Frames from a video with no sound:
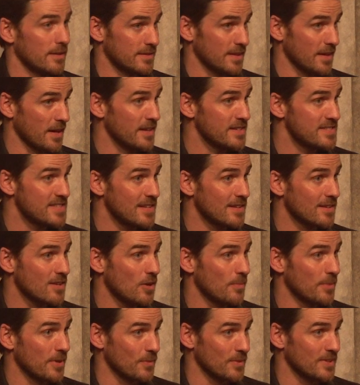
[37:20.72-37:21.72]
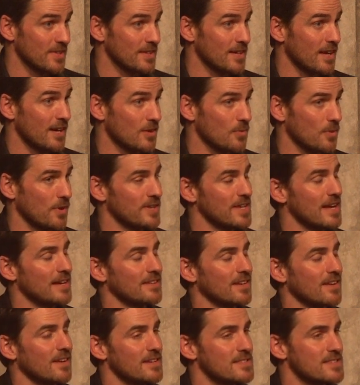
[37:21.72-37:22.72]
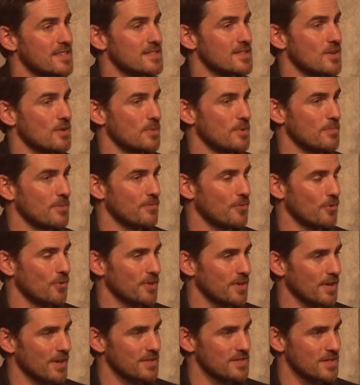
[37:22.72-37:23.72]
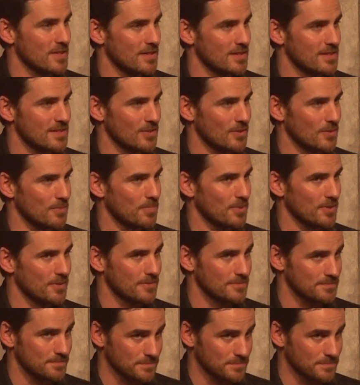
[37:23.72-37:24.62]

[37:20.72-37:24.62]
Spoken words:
Did I see it coming with the dark one? Yeah, the guys had told me before that I was going to do it, but